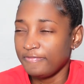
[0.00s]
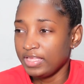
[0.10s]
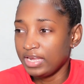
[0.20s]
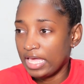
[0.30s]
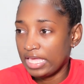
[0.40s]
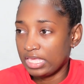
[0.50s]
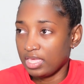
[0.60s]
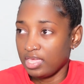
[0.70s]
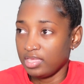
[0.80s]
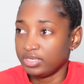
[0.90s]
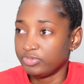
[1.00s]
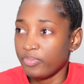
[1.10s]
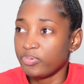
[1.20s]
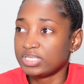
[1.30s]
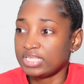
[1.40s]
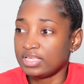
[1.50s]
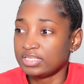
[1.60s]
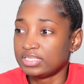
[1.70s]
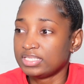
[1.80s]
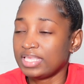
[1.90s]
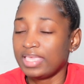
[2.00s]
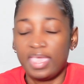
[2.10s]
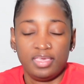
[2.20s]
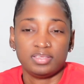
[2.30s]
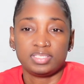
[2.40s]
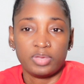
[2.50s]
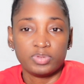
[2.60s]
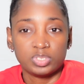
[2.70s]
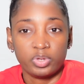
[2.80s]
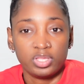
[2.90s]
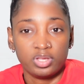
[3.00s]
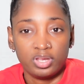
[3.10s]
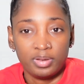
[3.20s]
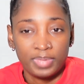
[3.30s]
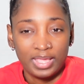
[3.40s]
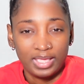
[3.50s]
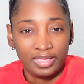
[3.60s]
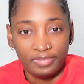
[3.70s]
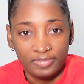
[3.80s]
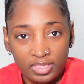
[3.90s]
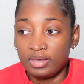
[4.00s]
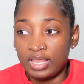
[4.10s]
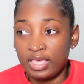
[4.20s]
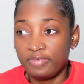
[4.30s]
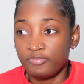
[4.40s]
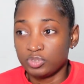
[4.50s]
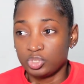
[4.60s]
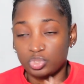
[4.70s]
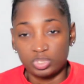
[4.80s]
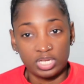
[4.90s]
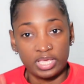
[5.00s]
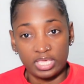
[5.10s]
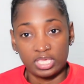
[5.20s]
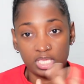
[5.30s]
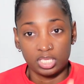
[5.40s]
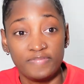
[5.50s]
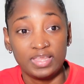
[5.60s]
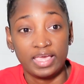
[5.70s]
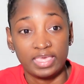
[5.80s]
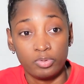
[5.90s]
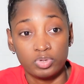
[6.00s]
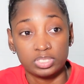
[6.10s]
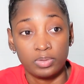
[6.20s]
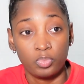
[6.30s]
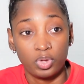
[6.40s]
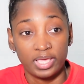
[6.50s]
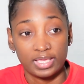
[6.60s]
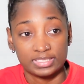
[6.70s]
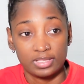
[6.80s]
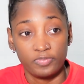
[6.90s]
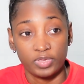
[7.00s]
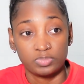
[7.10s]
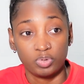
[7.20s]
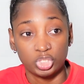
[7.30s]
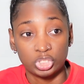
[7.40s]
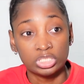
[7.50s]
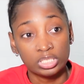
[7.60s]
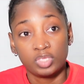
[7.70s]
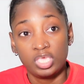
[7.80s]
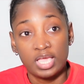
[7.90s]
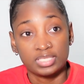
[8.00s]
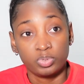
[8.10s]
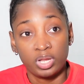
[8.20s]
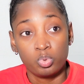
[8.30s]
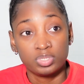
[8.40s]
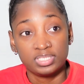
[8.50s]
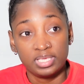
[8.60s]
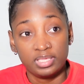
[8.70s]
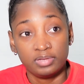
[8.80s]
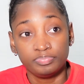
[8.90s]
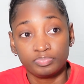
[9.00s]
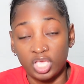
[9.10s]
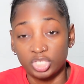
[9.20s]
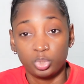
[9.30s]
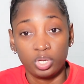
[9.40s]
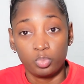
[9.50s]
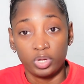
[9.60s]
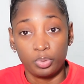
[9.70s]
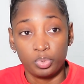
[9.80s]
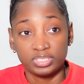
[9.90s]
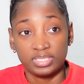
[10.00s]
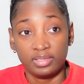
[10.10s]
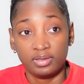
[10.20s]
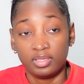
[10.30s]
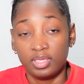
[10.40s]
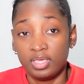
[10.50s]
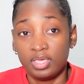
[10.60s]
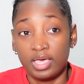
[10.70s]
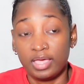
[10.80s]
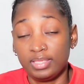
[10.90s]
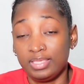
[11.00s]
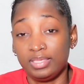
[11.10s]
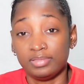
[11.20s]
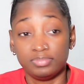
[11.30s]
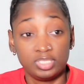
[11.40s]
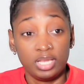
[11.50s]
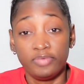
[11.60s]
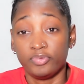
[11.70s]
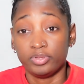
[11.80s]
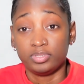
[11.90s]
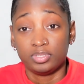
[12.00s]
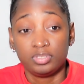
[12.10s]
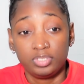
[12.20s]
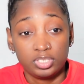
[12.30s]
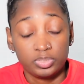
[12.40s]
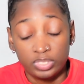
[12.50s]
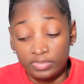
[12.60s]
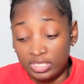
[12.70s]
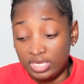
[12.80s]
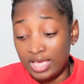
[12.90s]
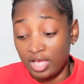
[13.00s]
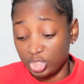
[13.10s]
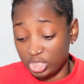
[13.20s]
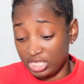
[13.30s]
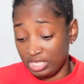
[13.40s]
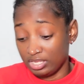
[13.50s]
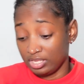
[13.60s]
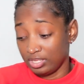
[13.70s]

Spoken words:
feel like it represents the chaos that was going on in my life, and life was just like, I feel like it was somewhat like a self-expression. He asked what I wanted, I showed him what I wanted, and he delivered. You know what I mean? He actually